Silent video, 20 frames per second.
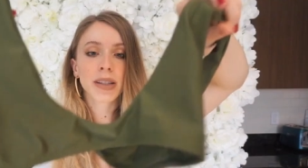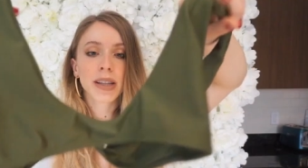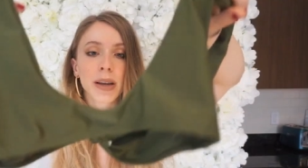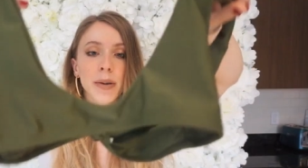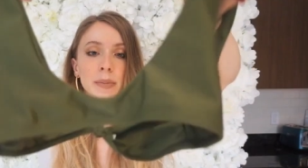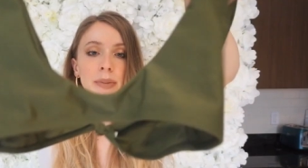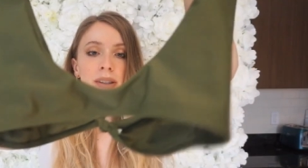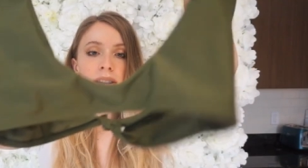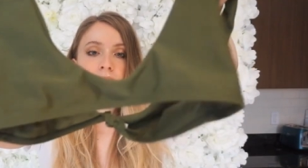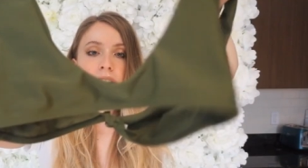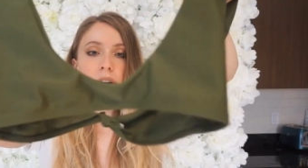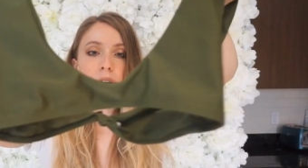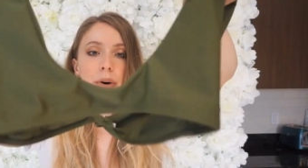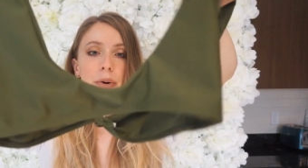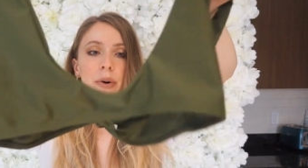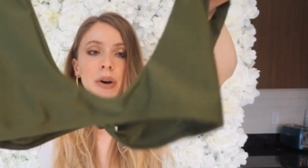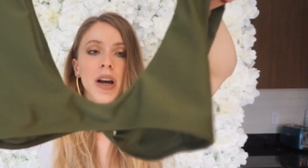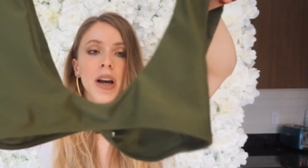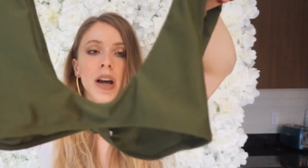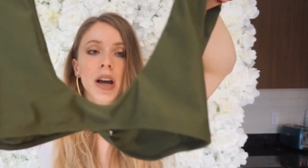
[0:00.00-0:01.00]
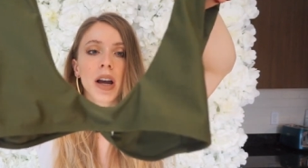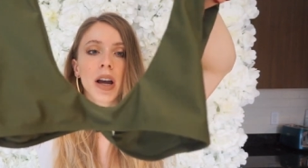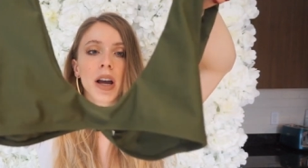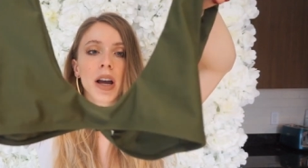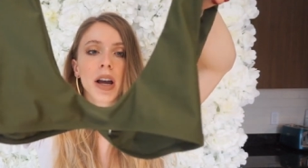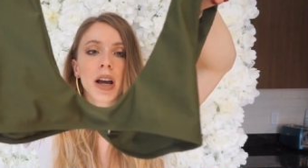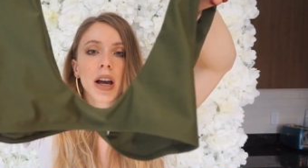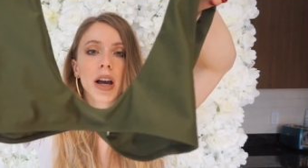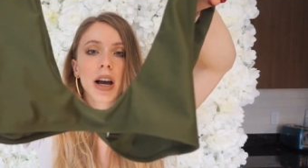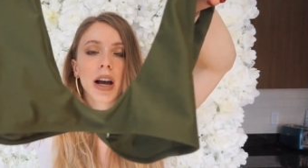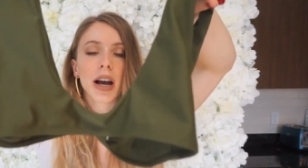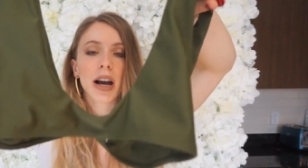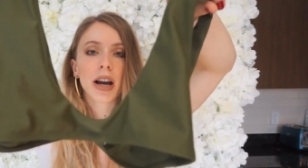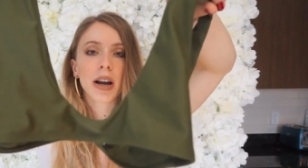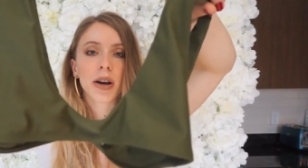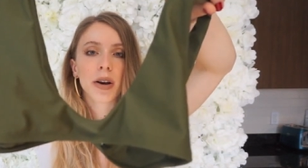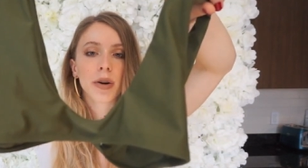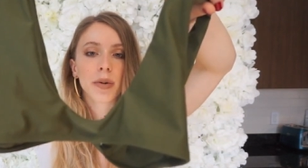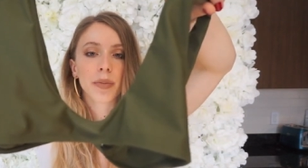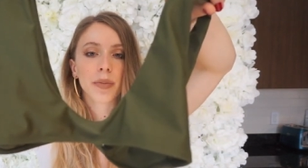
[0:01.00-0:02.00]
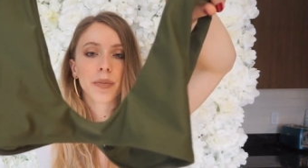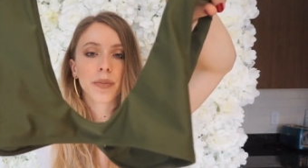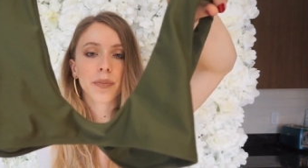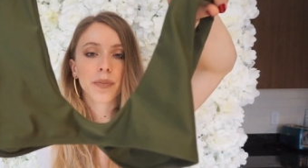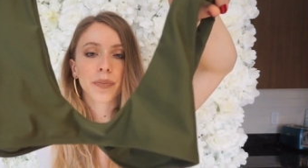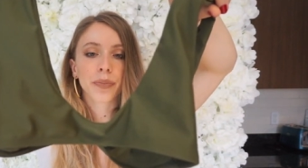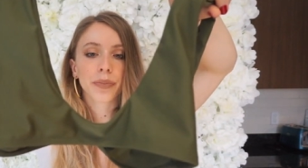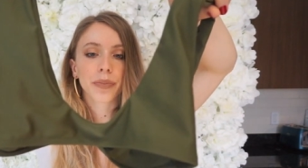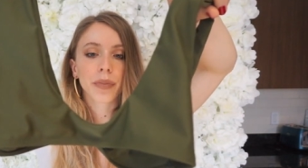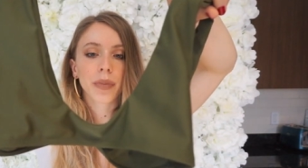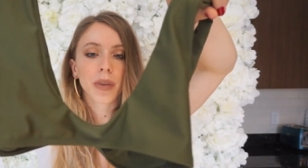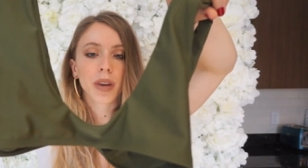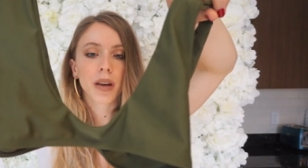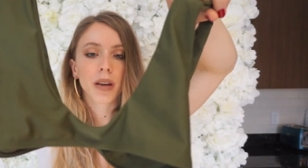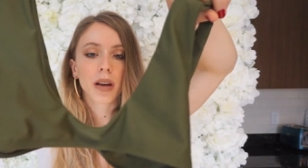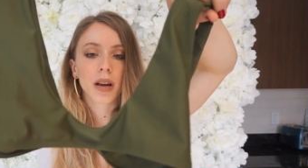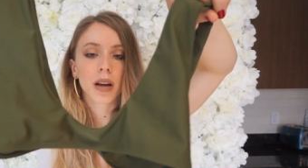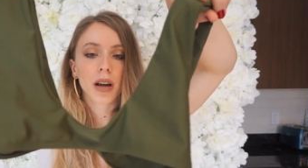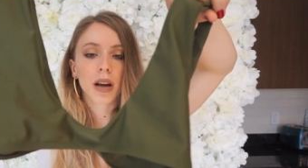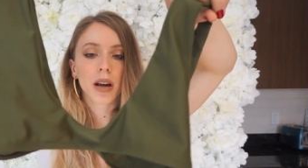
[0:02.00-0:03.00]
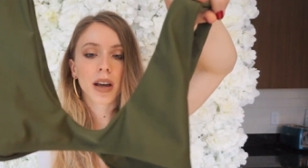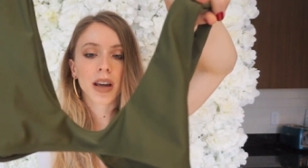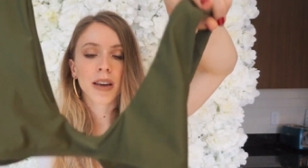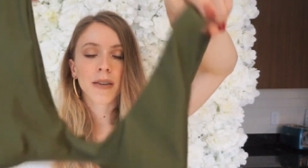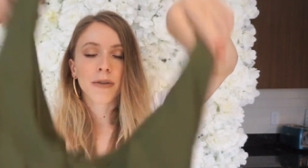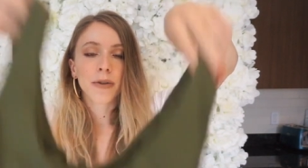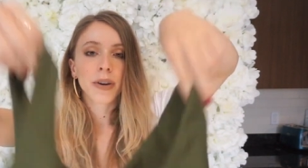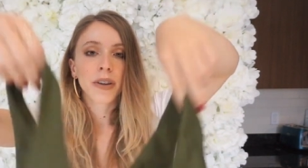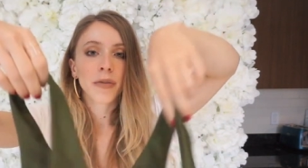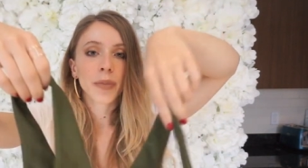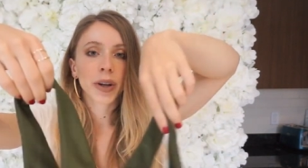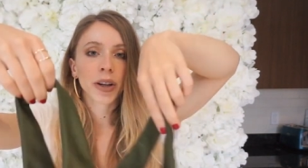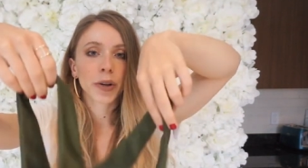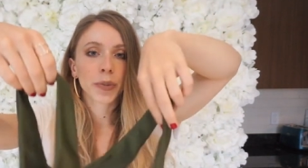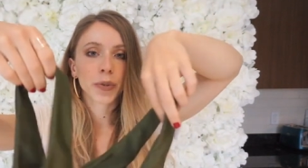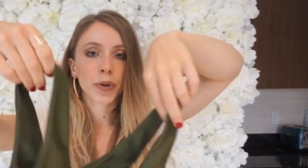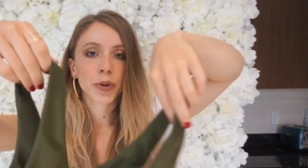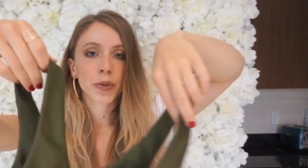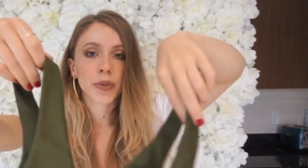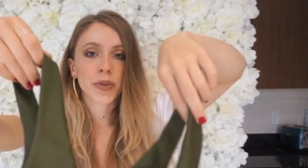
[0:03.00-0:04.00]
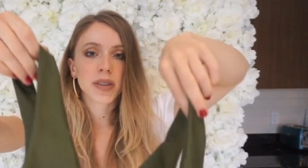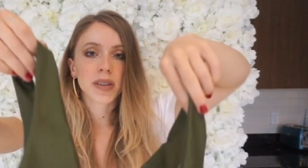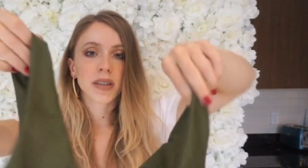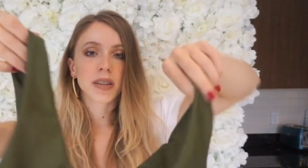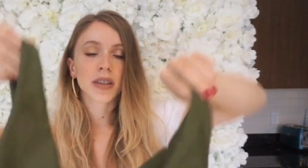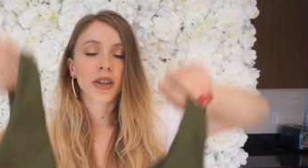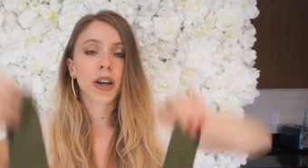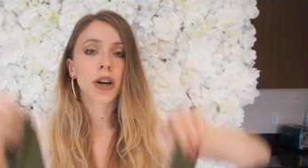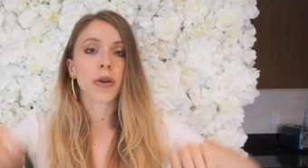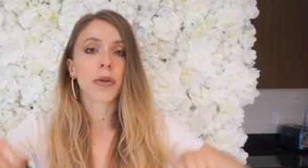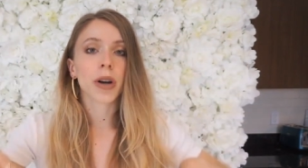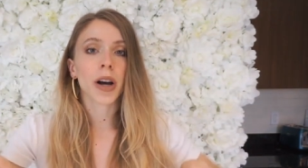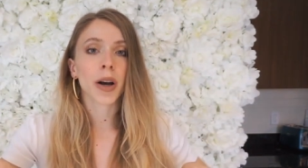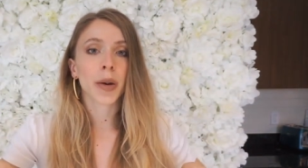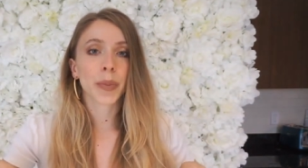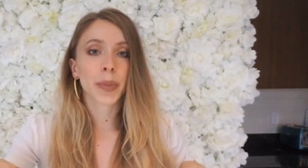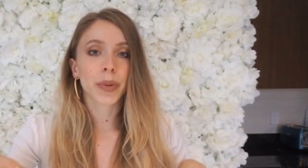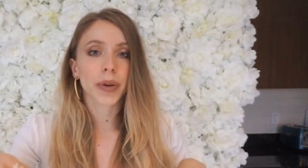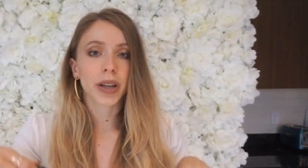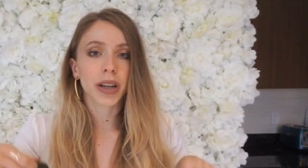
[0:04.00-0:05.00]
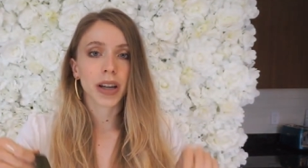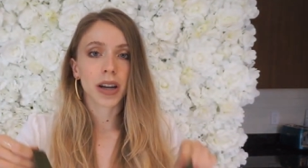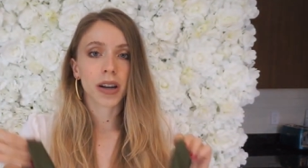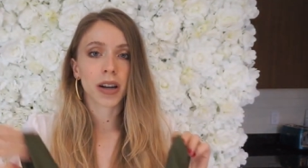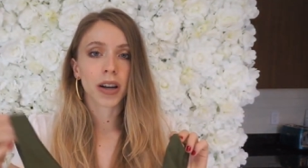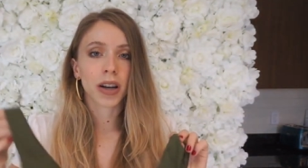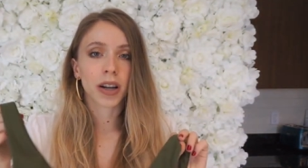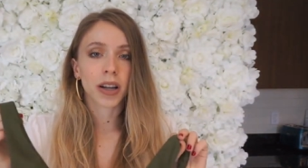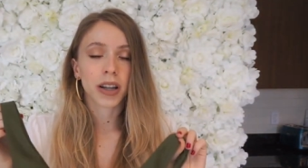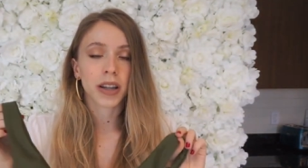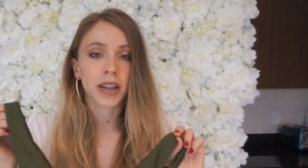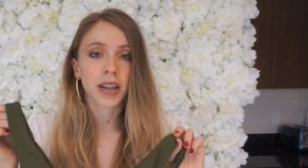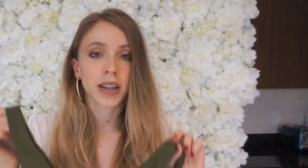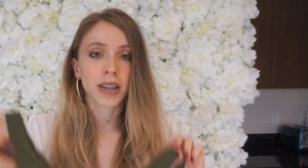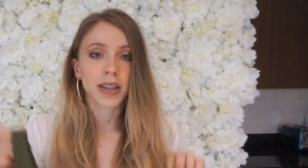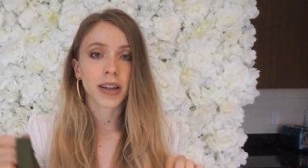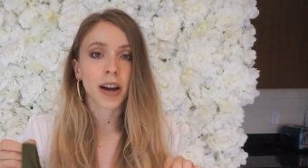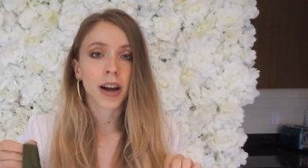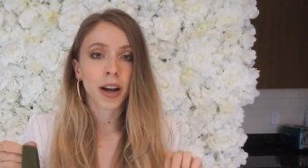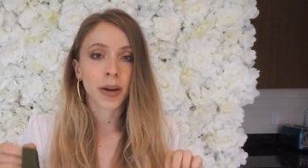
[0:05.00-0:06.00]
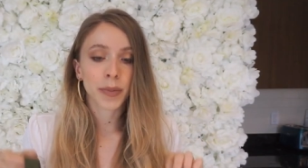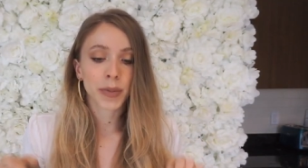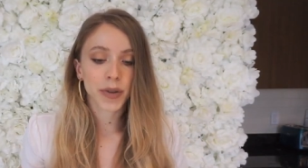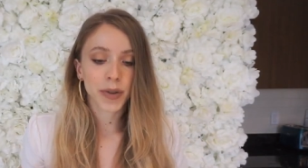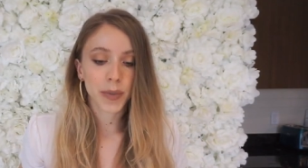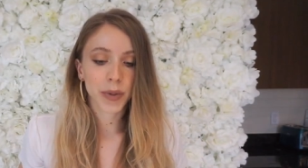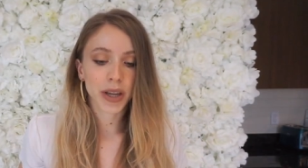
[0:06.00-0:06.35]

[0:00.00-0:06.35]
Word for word: slip. So um, if you have bigger boobs, go up on the tops,